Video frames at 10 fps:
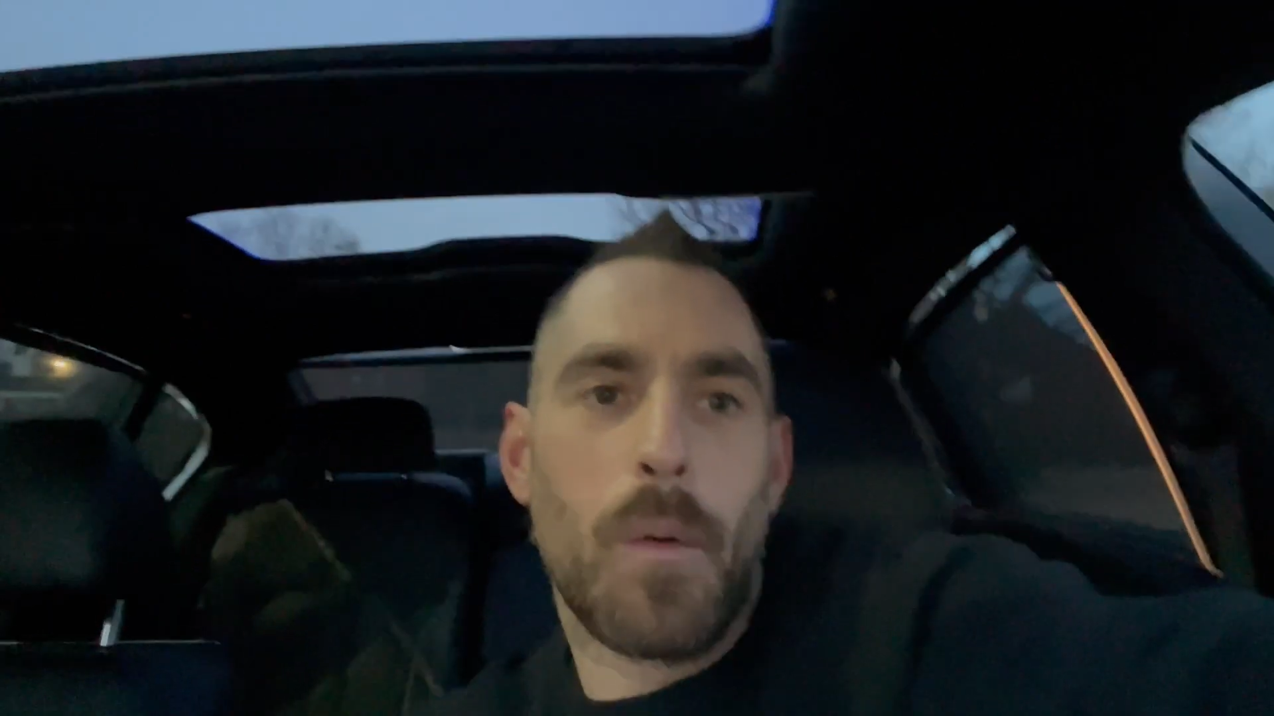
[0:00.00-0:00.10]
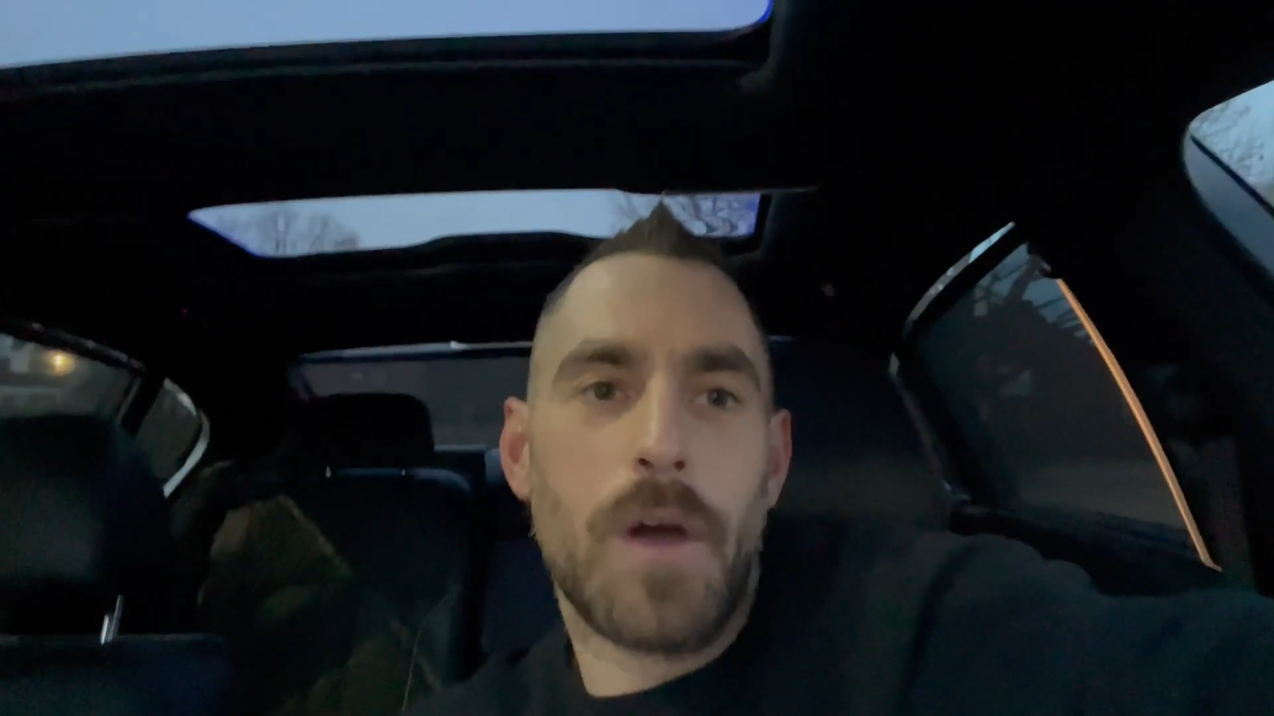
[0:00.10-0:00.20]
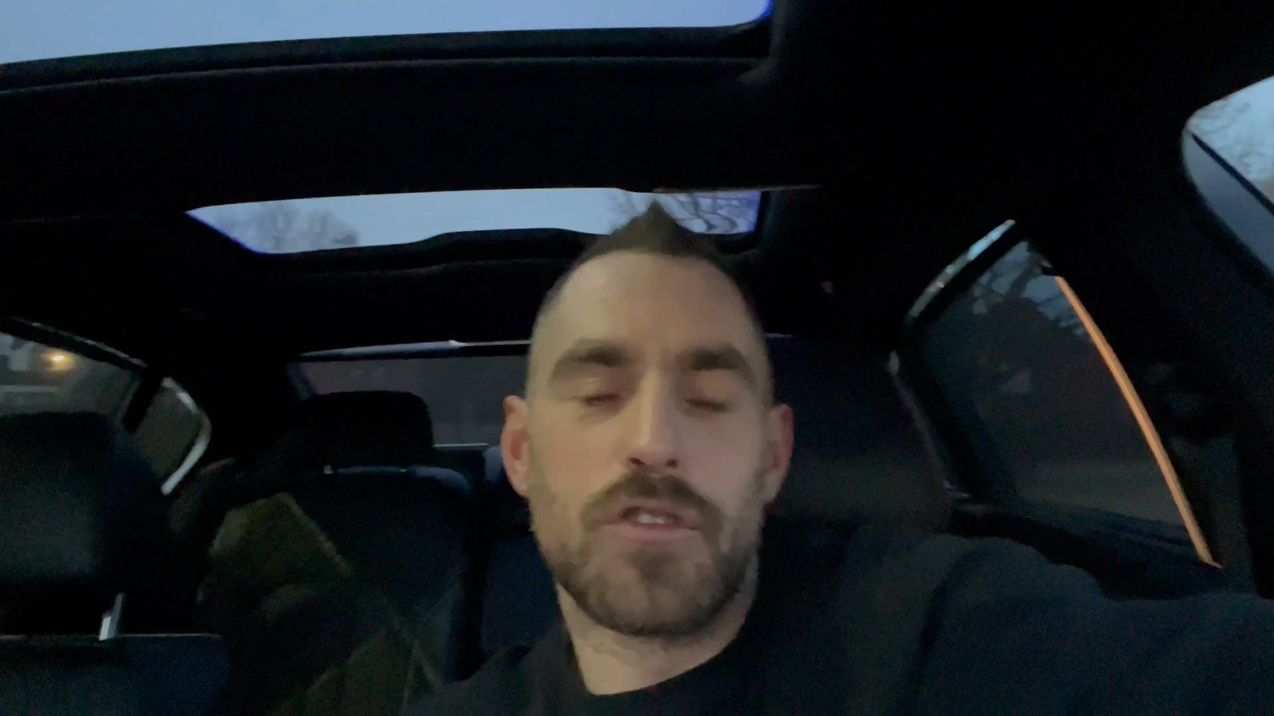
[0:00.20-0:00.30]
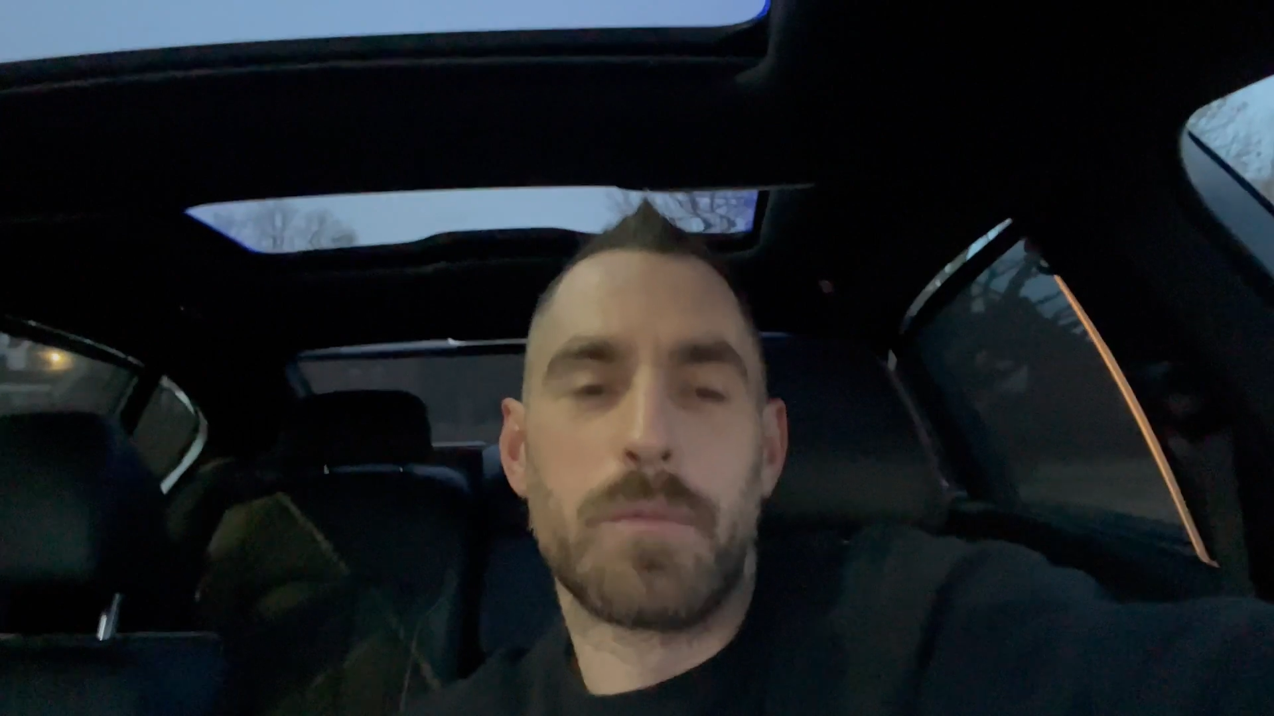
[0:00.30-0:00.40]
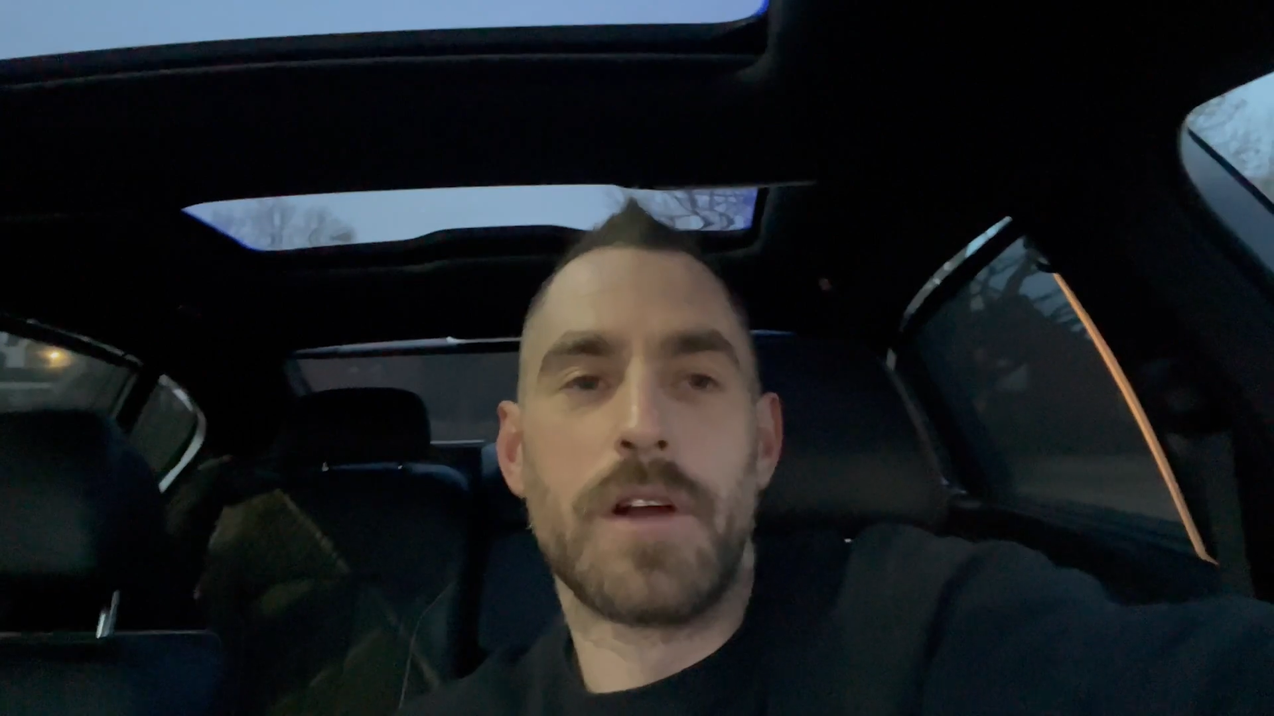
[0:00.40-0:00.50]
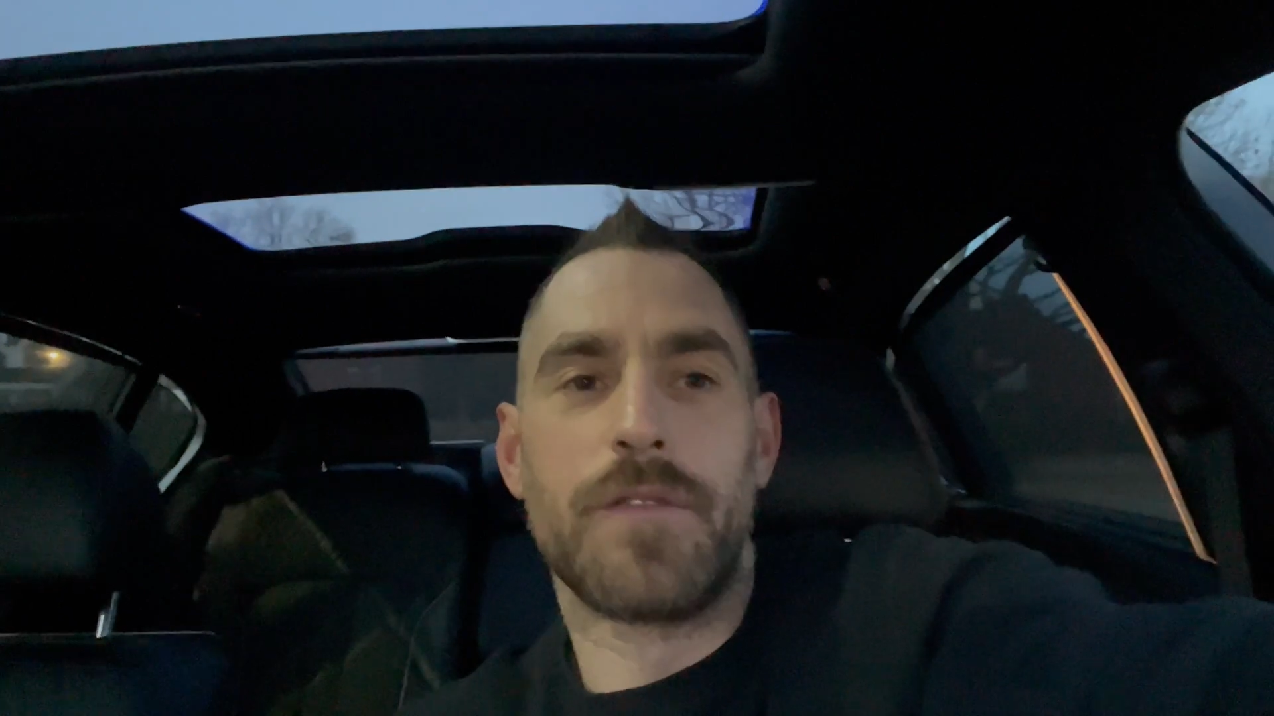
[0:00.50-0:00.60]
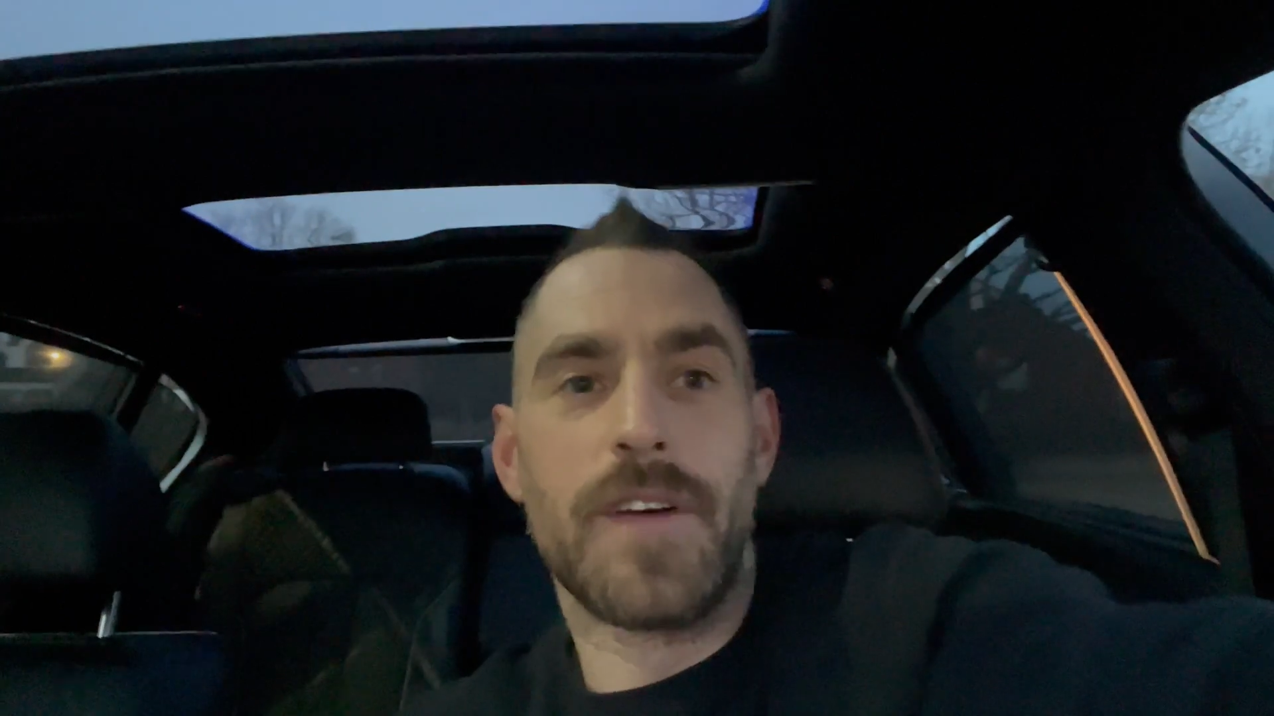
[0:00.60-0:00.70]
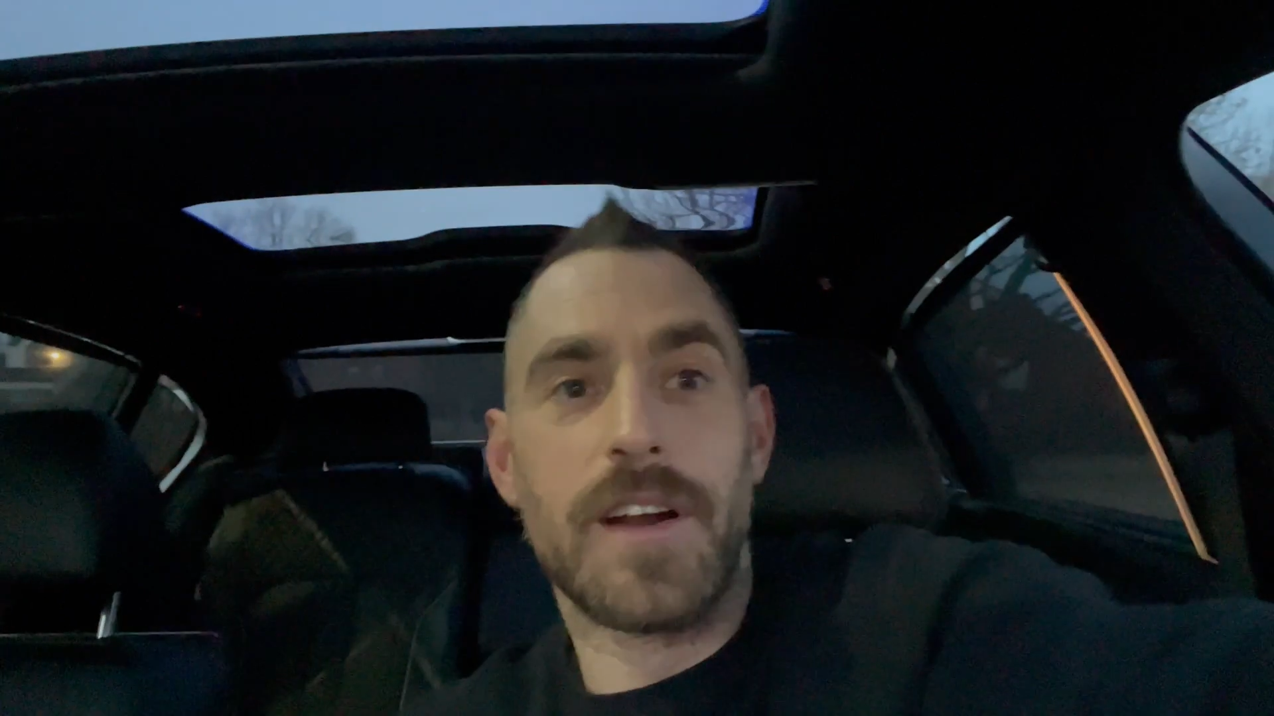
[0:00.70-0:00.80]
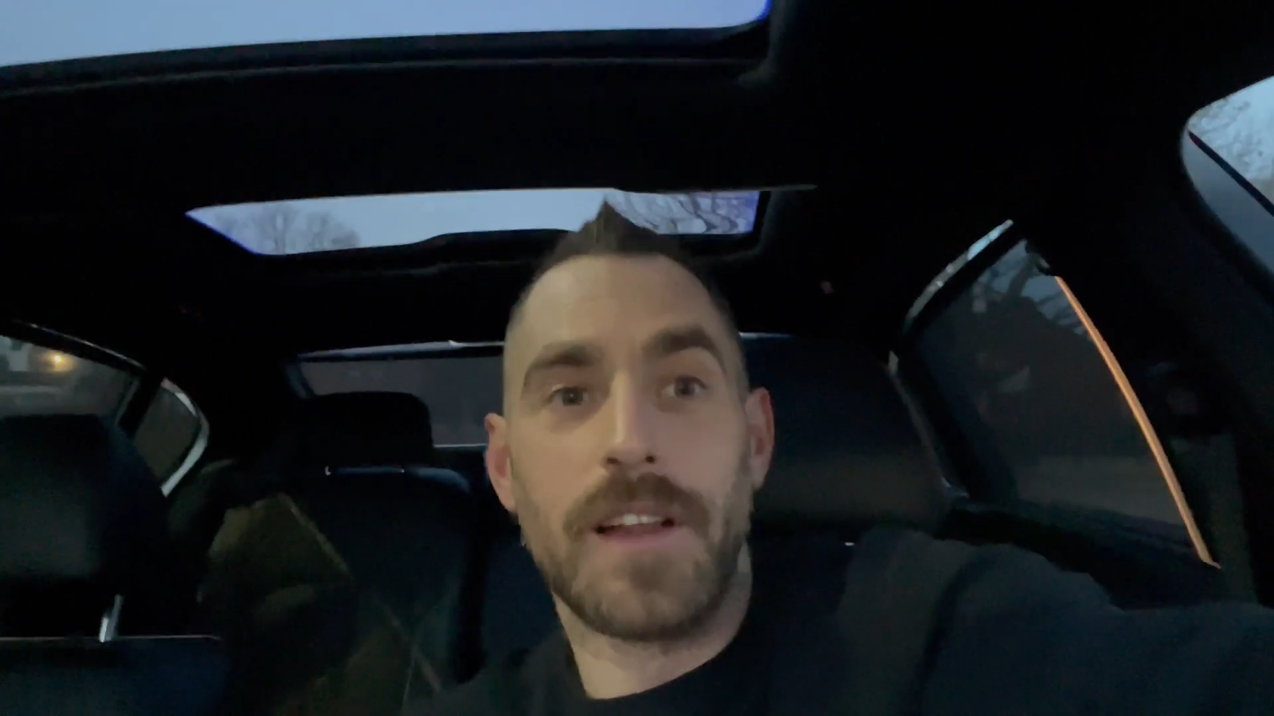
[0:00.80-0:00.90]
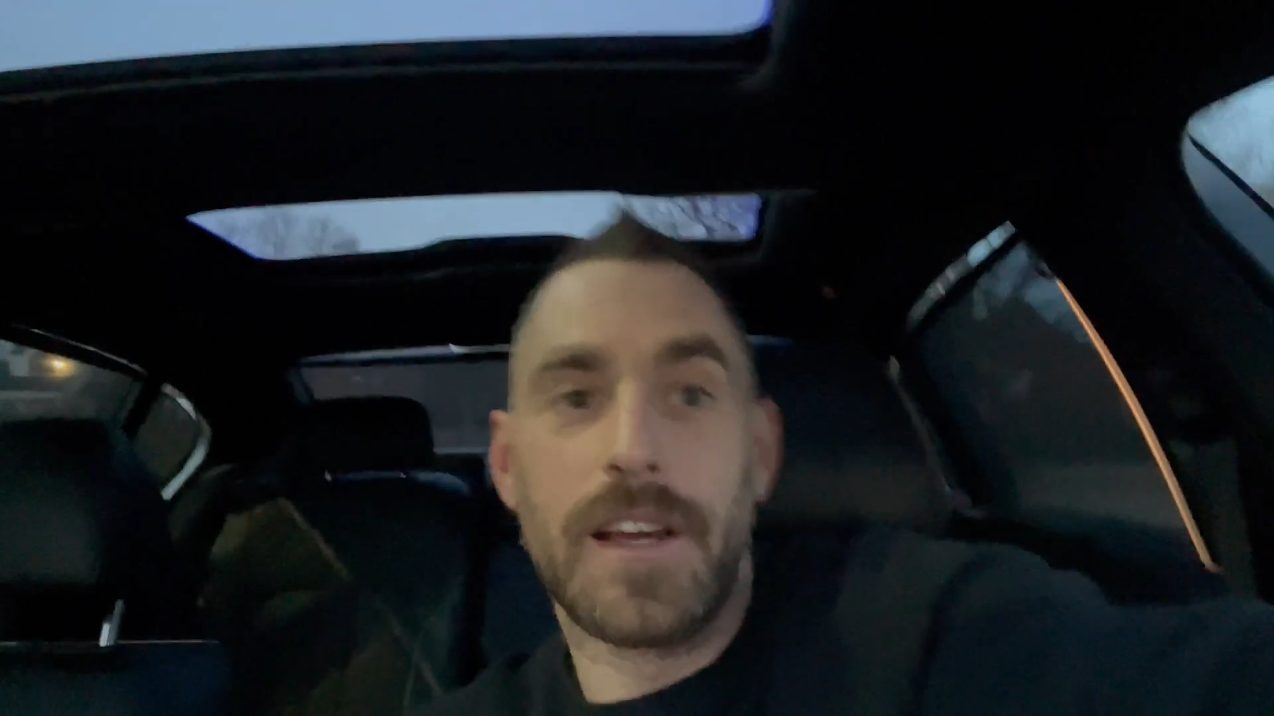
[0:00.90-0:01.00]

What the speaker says: way of just being funny,